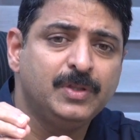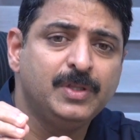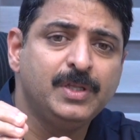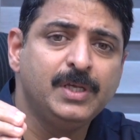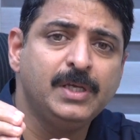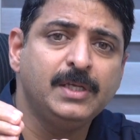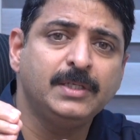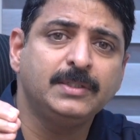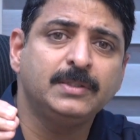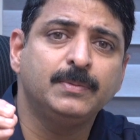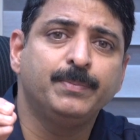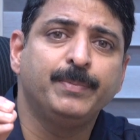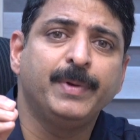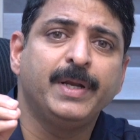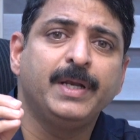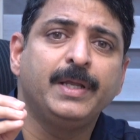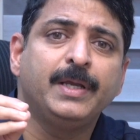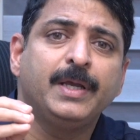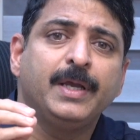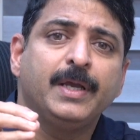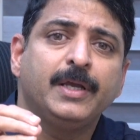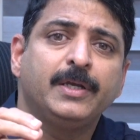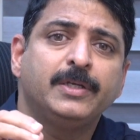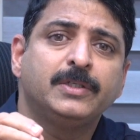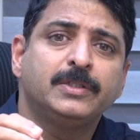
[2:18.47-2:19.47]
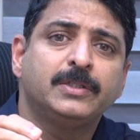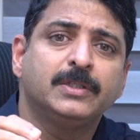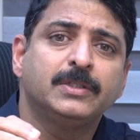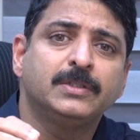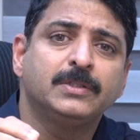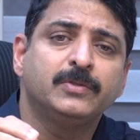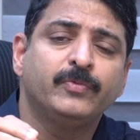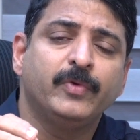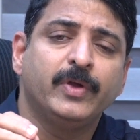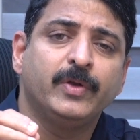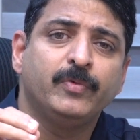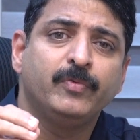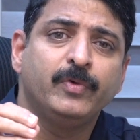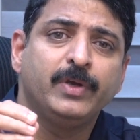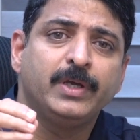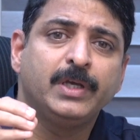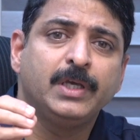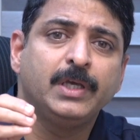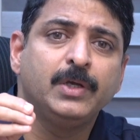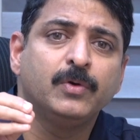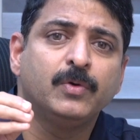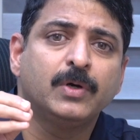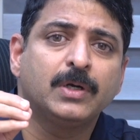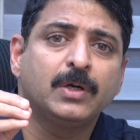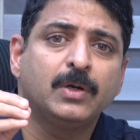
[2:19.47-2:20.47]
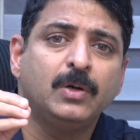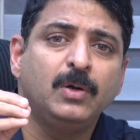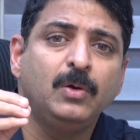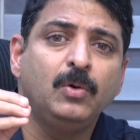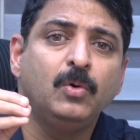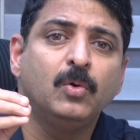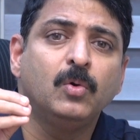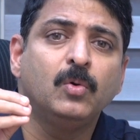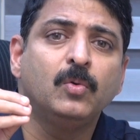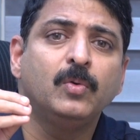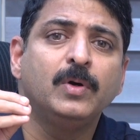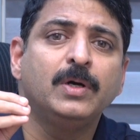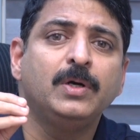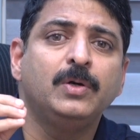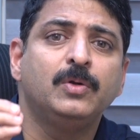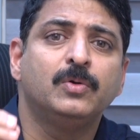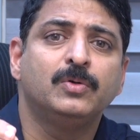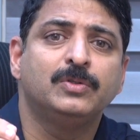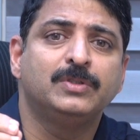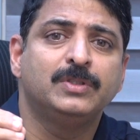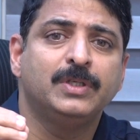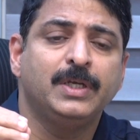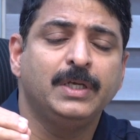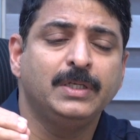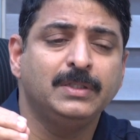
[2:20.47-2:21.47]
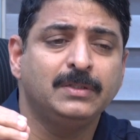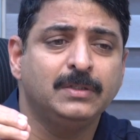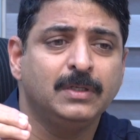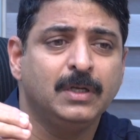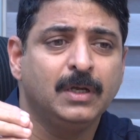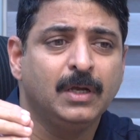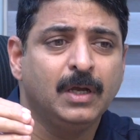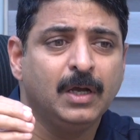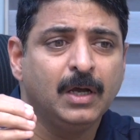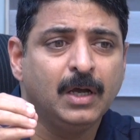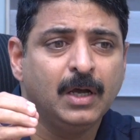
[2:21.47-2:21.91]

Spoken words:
these medications, when we give at lower doses,